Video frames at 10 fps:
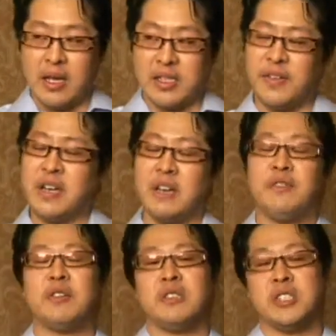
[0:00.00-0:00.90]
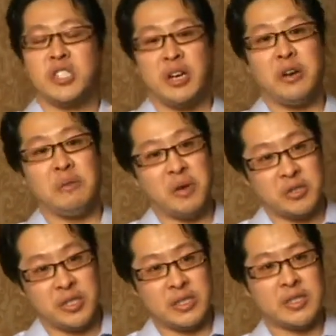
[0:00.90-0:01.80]
very difficult to share your
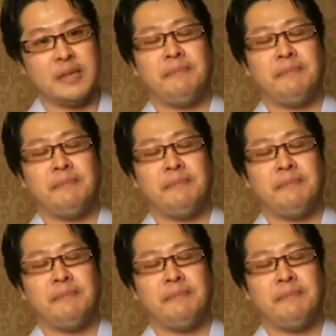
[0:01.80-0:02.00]
emotions.